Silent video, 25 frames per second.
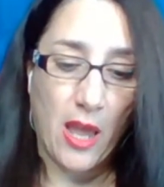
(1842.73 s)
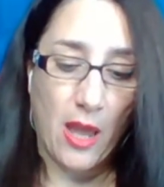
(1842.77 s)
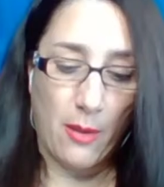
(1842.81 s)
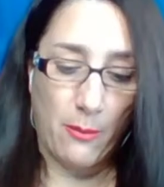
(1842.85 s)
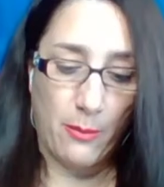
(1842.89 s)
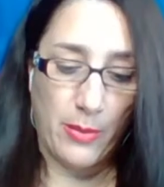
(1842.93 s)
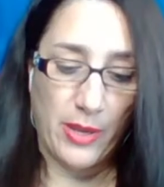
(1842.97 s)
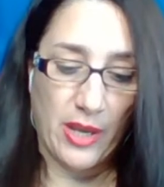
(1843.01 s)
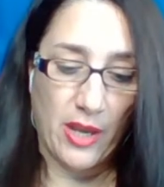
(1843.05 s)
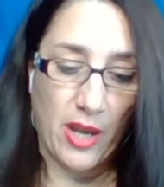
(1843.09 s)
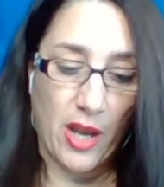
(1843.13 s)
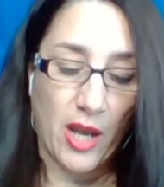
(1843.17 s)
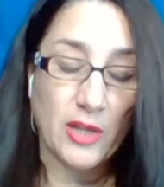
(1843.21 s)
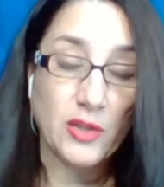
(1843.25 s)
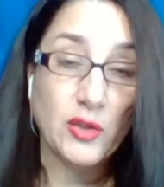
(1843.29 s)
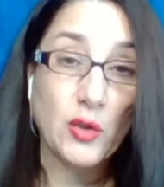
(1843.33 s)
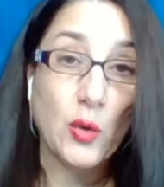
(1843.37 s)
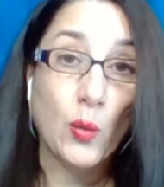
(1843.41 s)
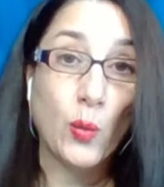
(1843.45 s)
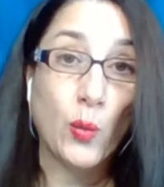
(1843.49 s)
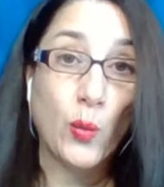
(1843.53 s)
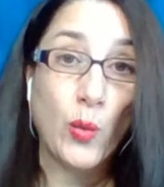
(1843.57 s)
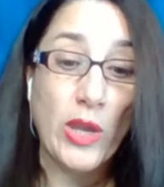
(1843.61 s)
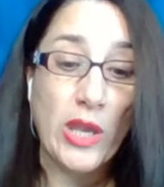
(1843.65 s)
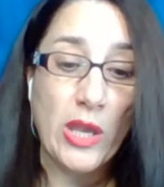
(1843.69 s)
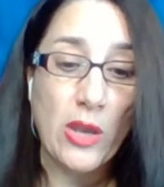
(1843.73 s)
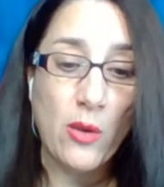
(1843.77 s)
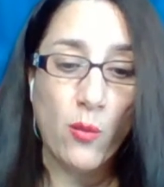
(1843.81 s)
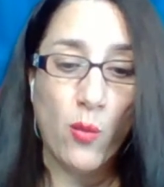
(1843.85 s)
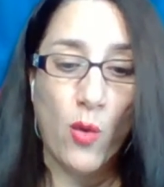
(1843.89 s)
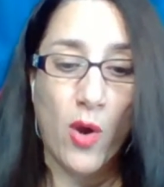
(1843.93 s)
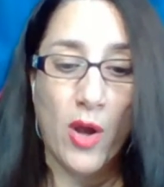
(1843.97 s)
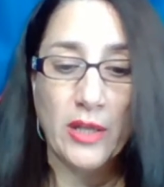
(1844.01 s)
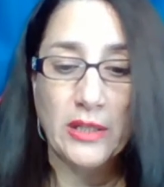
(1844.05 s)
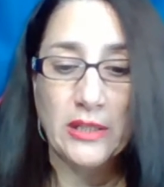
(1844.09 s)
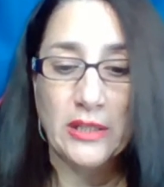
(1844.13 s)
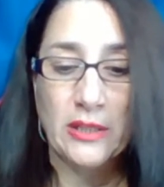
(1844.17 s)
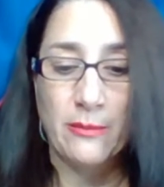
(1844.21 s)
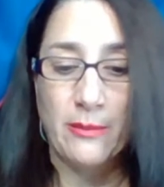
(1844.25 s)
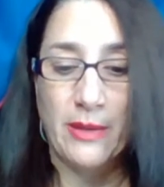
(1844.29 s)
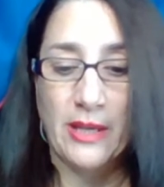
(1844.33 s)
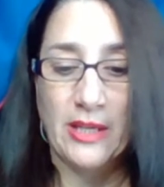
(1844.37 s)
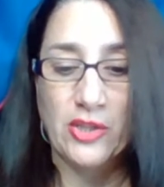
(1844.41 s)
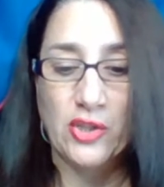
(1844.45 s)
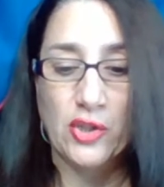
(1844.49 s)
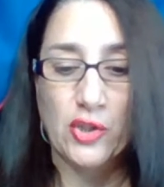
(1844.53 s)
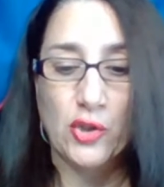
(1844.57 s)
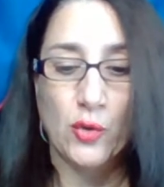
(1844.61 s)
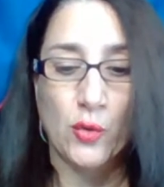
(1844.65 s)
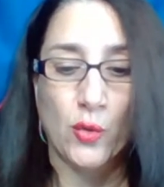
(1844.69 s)
because we want to make
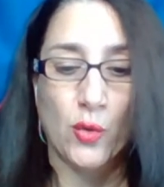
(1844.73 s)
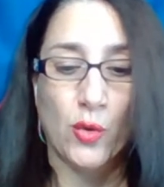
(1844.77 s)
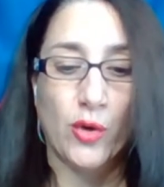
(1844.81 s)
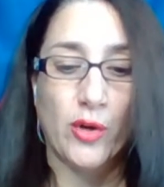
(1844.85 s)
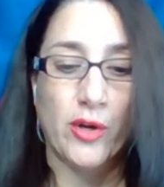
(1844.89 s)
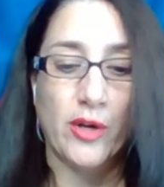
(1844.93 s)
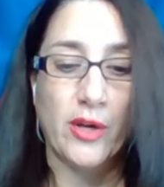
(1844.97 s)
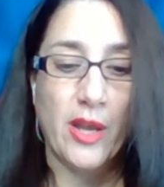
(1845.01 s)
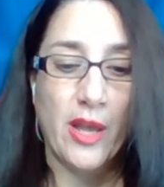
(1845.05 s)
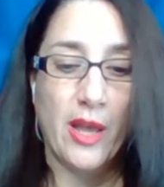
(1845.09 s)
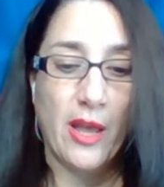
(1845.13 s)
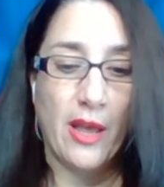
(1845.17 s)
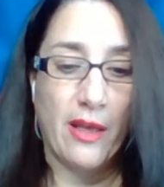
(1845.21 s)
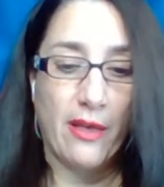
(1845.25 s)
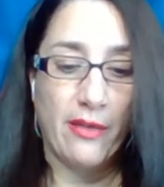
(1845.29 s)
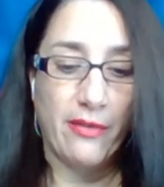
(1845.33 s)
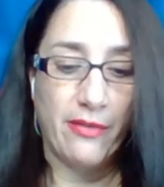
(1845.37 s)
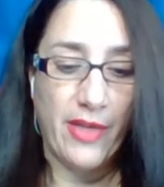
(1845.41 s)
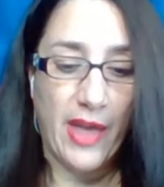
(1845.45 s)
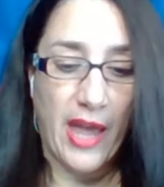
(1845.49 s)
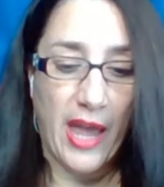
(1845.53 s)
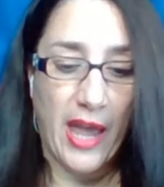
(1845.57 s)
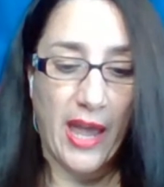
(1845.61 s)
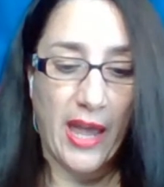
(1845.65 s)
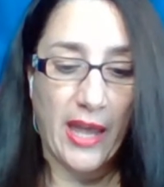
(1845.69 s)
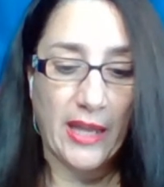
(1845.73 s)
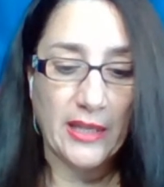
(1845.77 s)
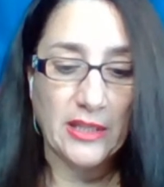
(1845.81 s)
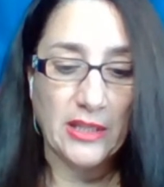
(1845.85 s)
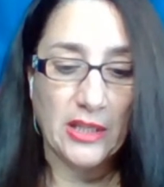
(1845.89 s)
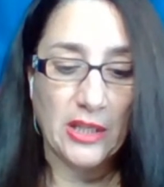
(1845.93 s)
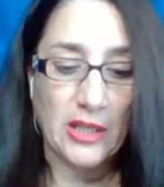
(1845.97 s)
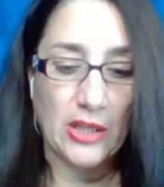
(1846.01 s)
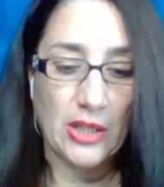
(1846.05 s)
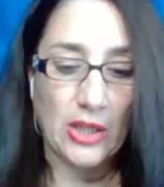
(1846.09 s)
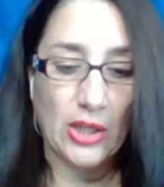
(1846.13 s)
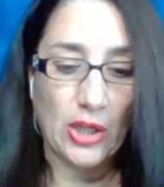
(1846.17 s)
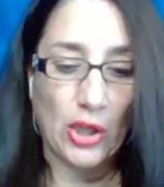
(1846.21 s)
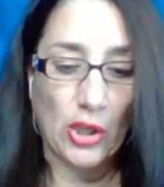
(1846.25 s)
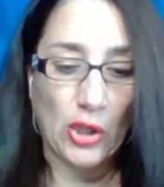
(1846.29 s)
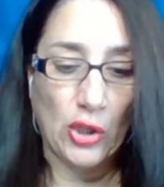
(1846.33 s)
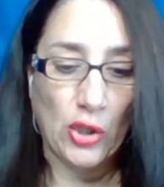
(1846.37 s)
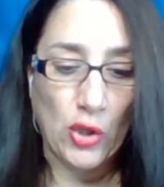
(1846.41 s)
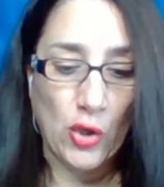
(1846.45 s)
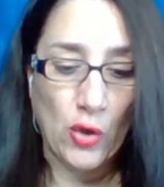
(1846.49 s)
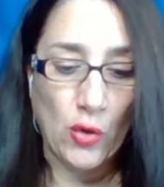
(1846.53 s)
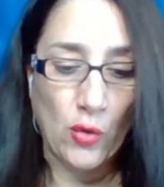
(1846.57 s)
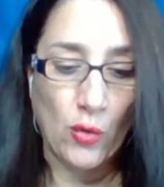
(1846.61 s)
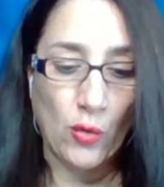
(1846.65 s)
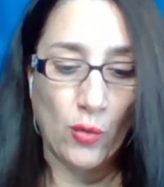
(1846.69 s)
sure that
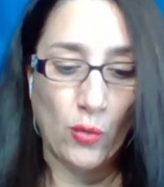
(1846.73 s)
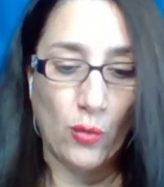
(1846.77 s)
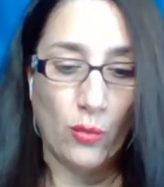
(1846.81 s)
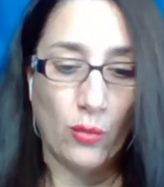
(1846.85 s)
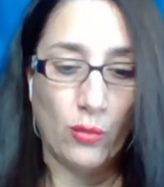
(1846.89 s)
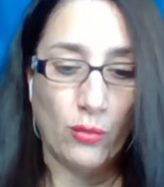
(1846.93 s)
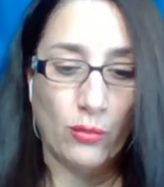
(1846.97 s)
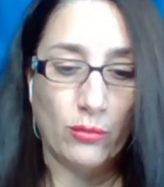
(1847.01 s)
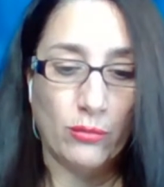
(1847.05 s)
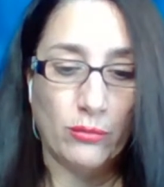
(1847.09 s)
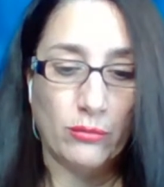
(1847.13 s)
you